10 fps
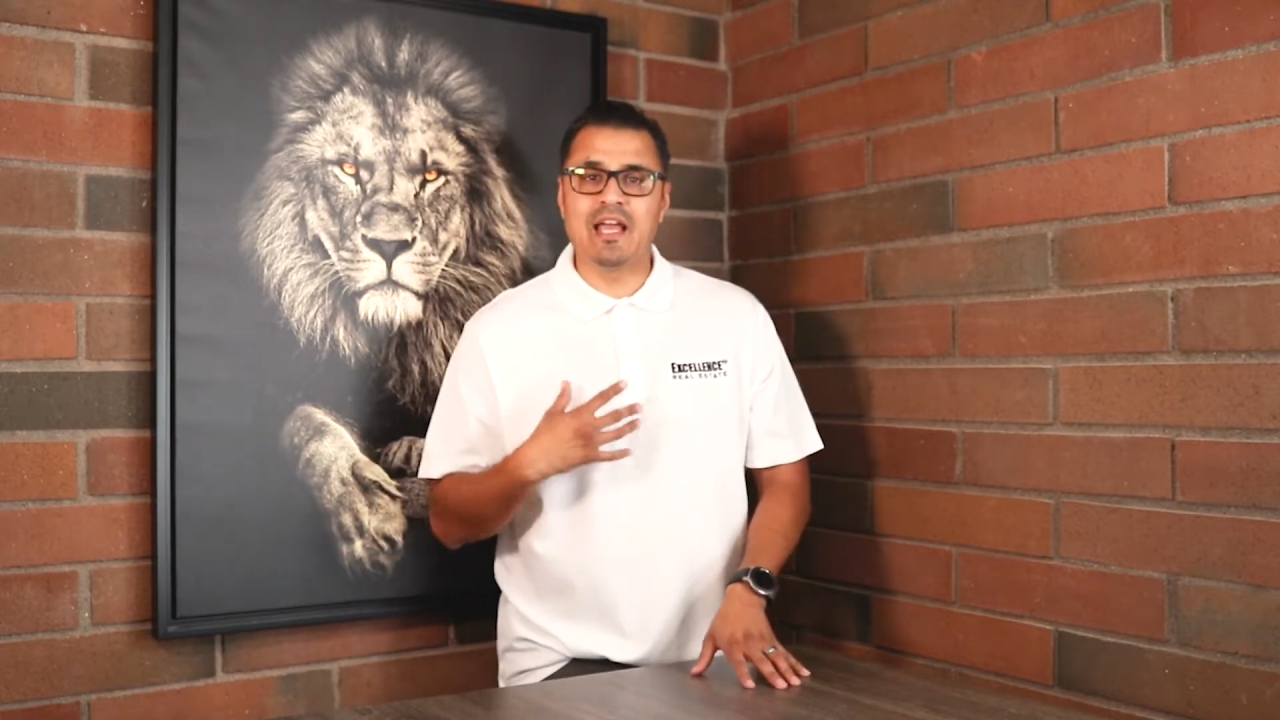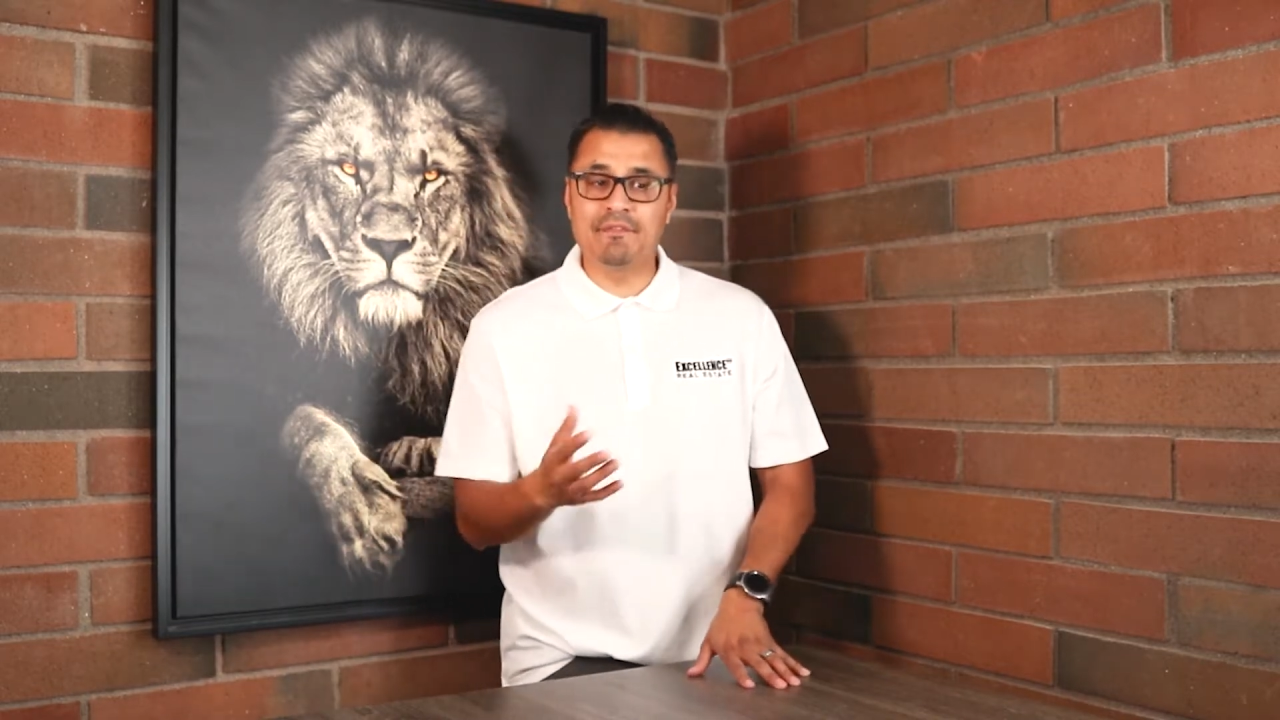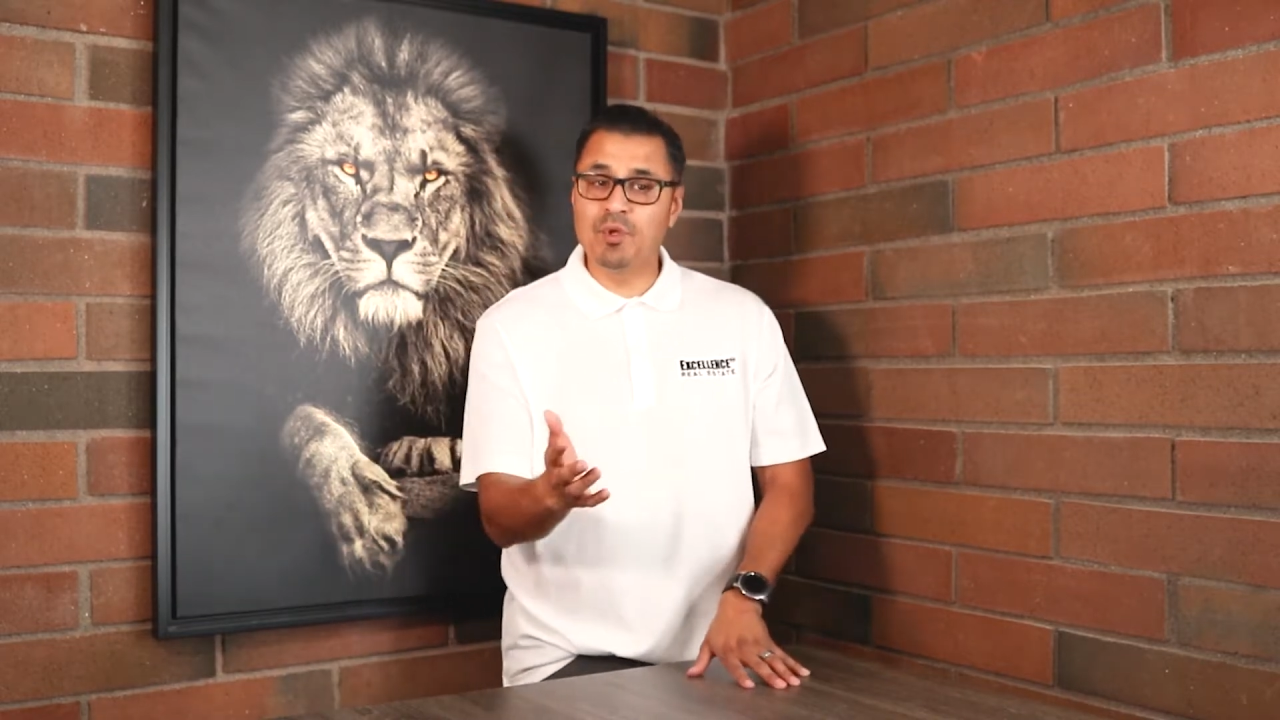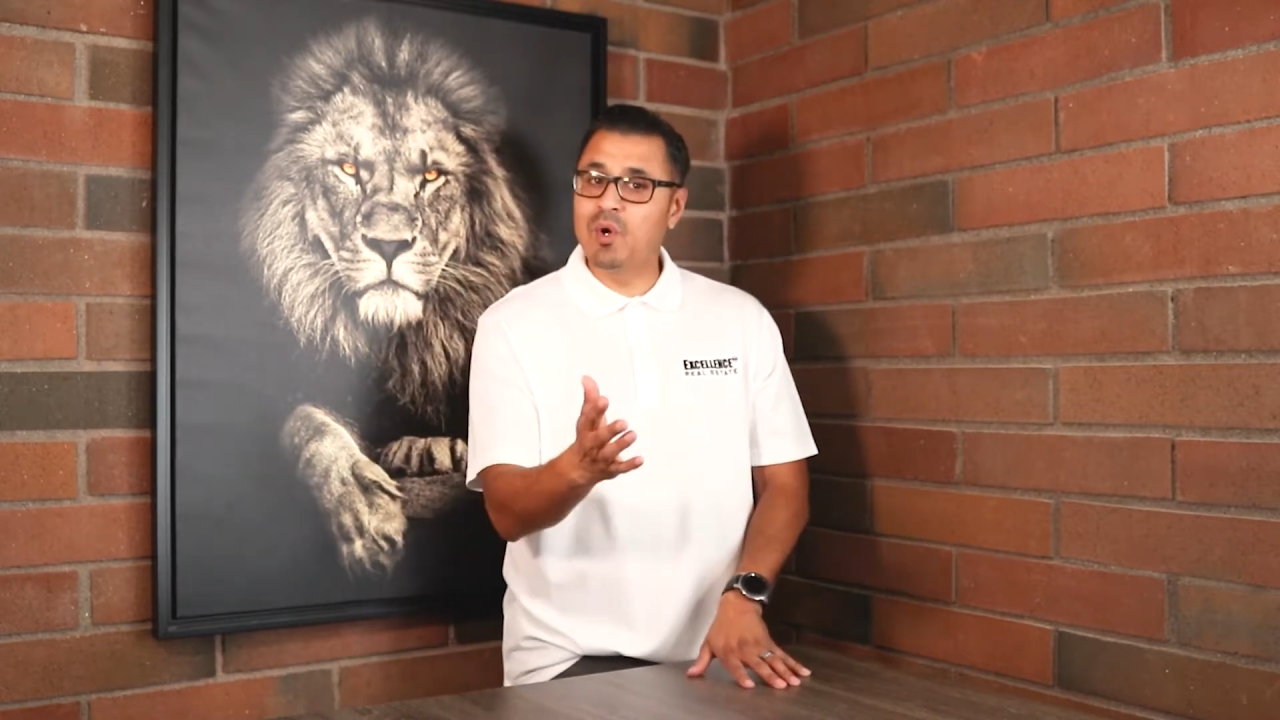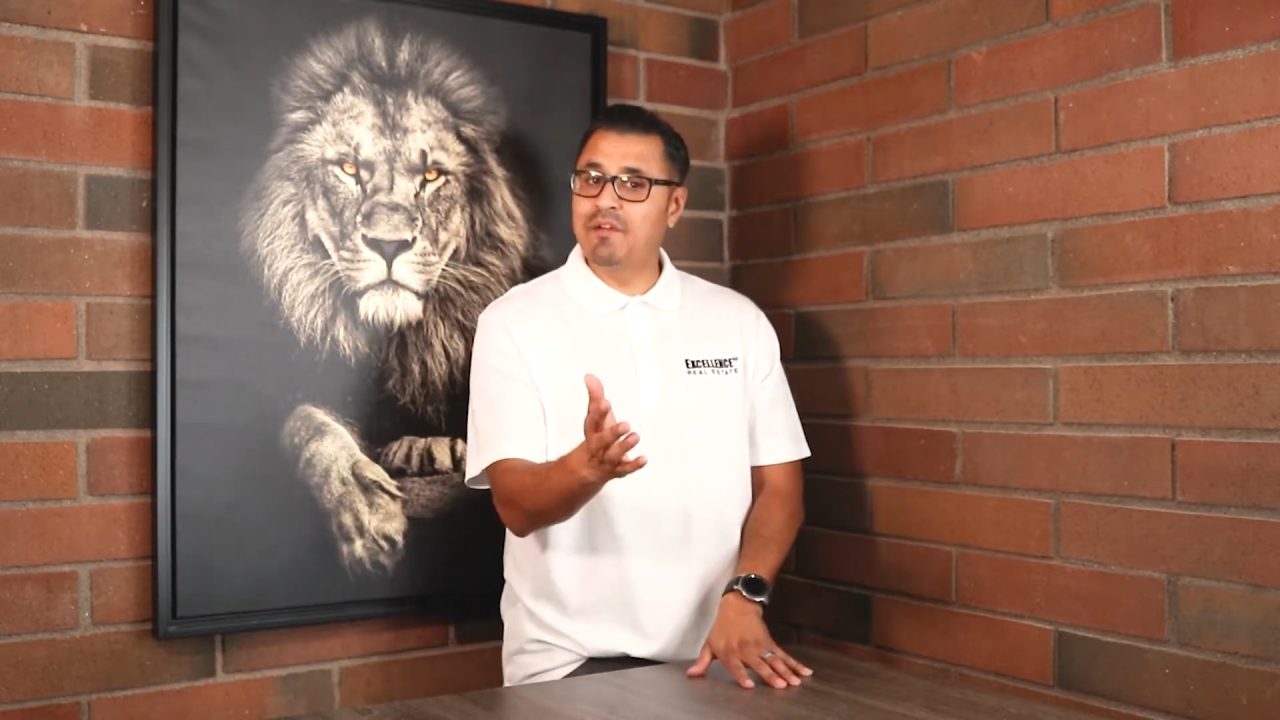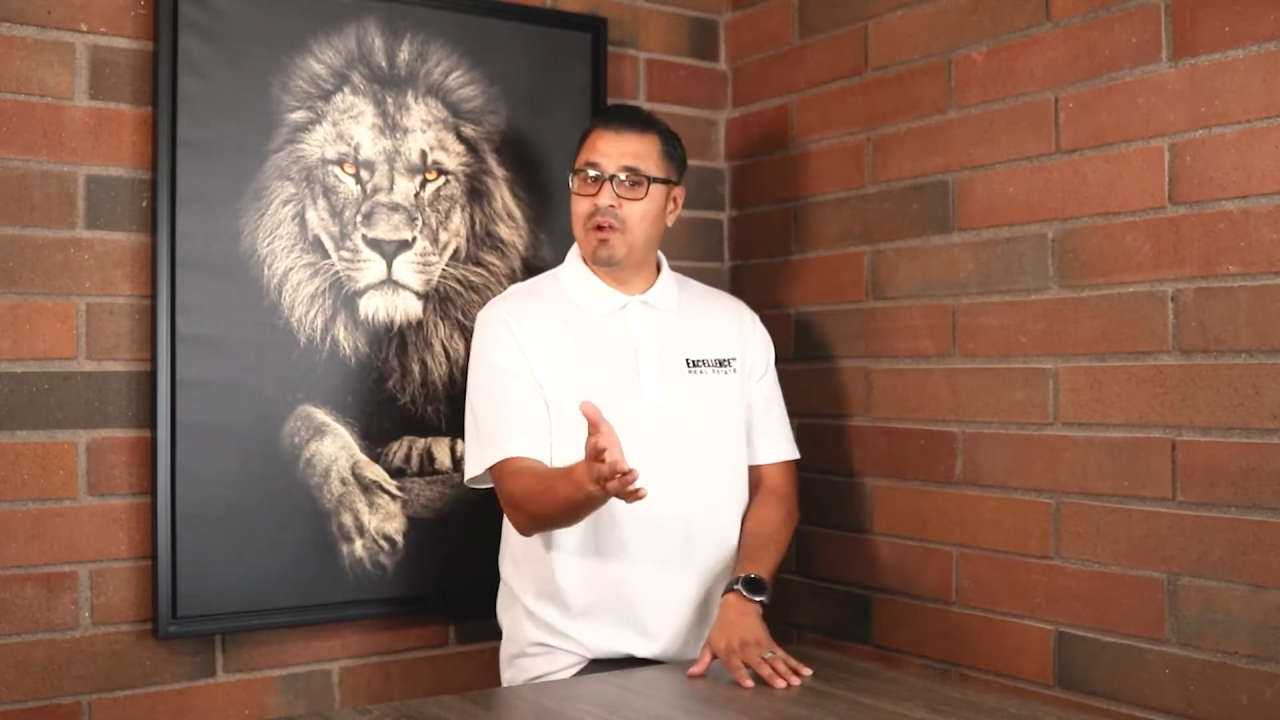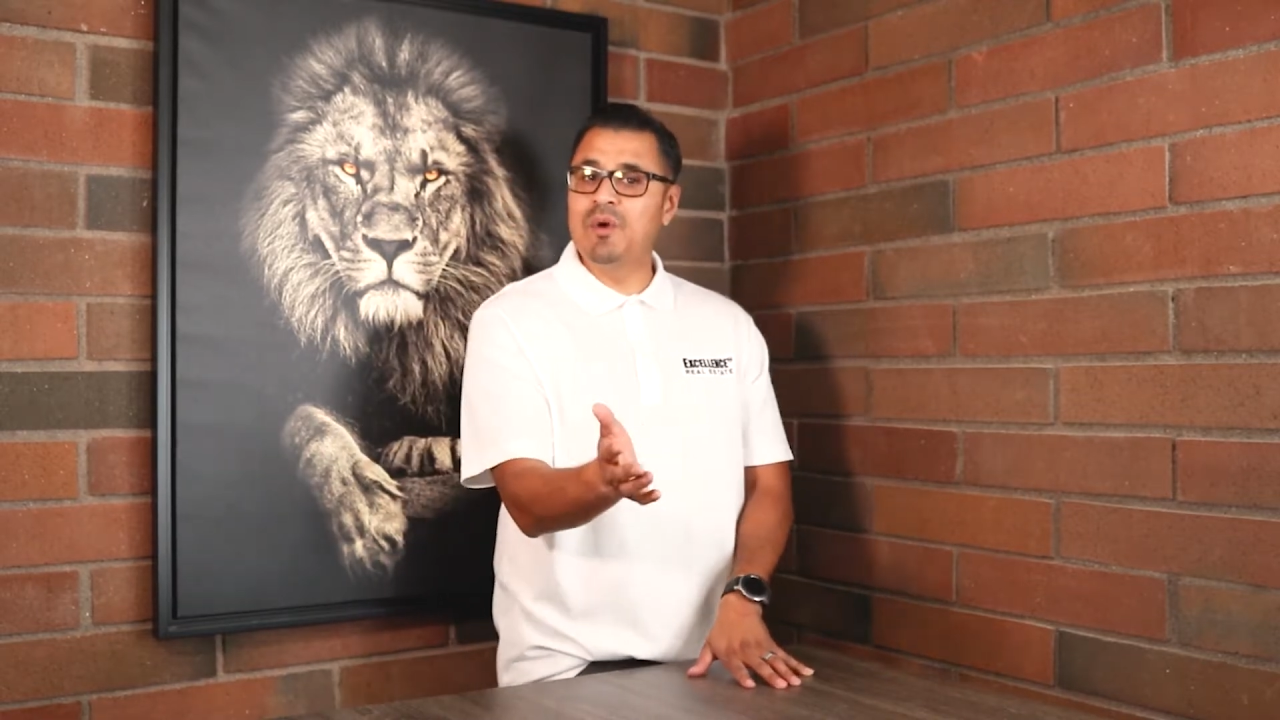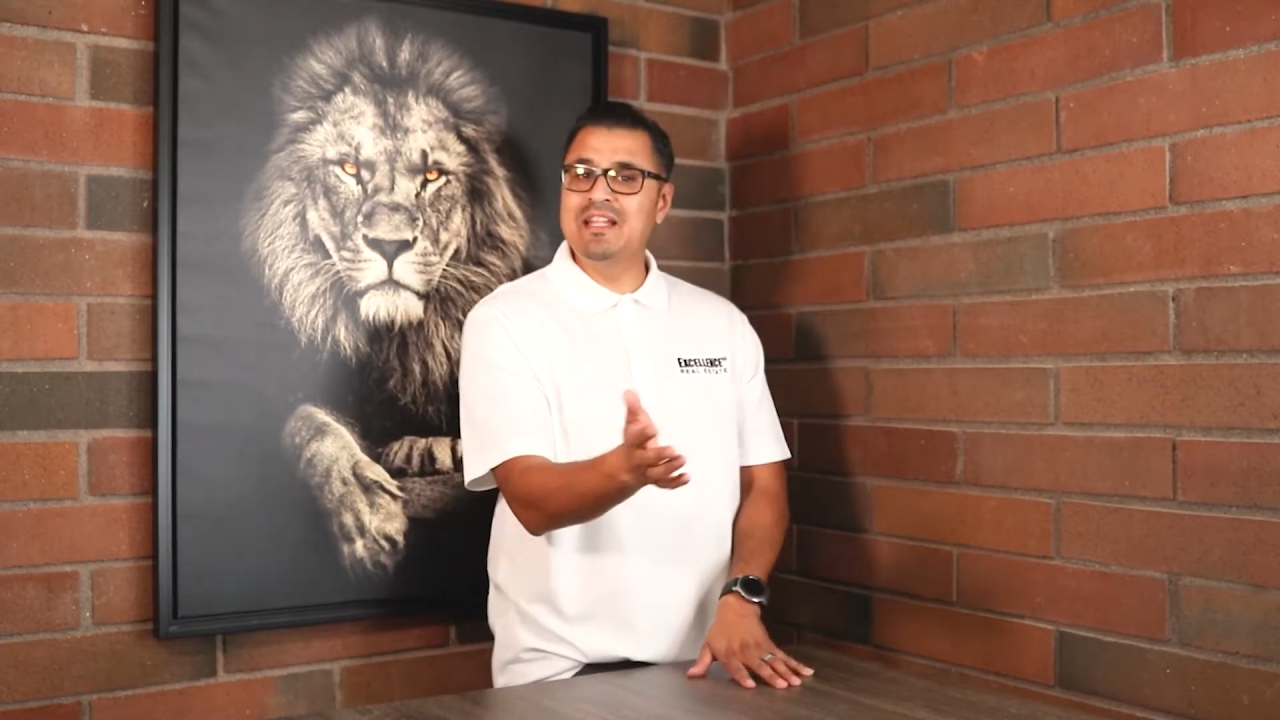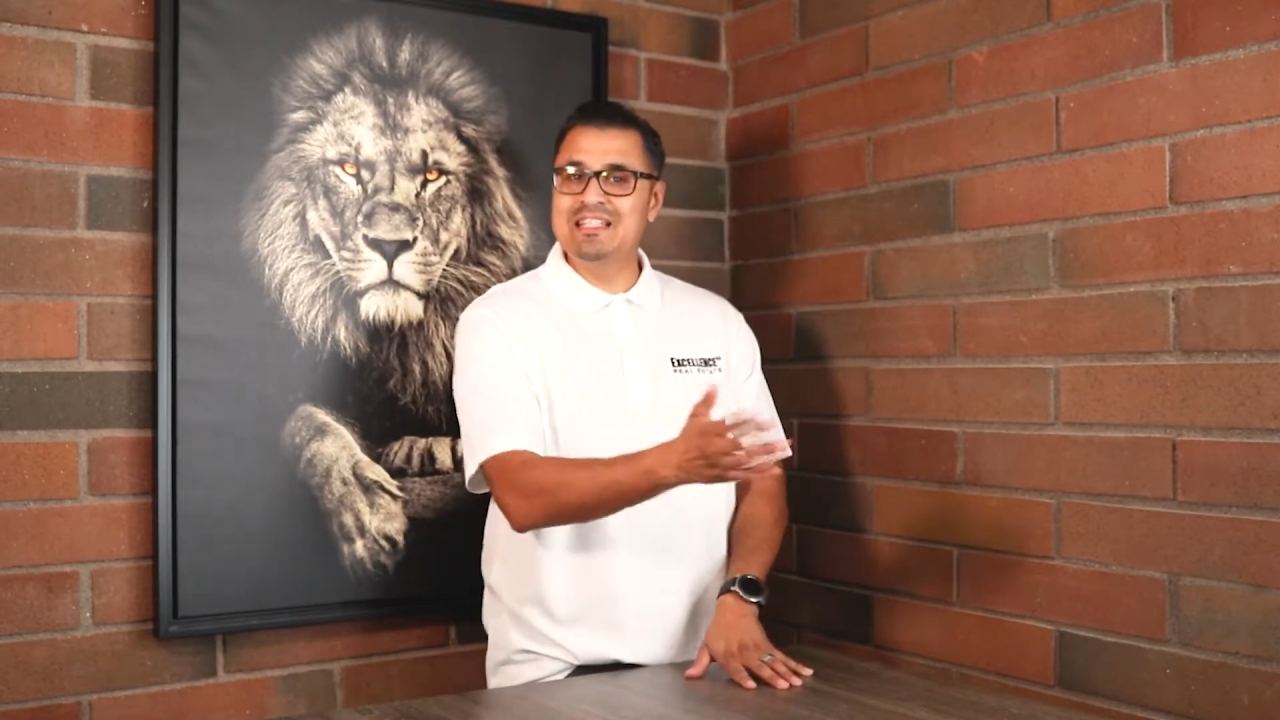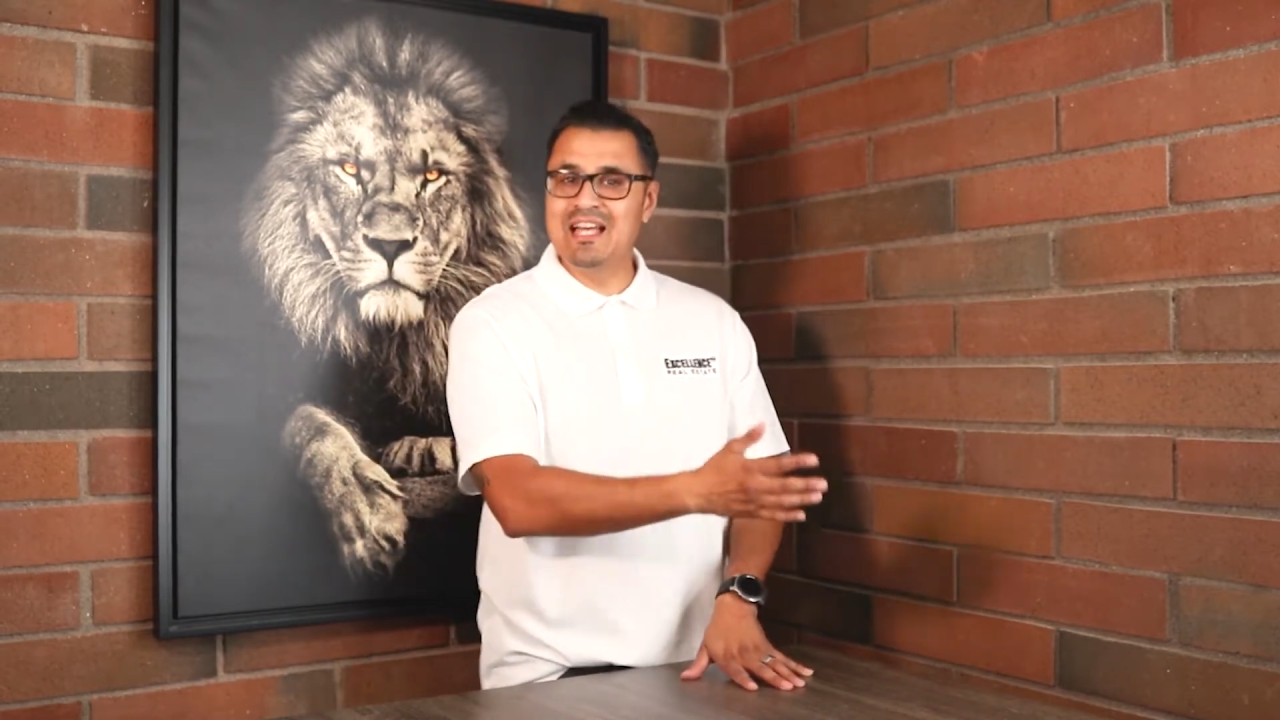after I've already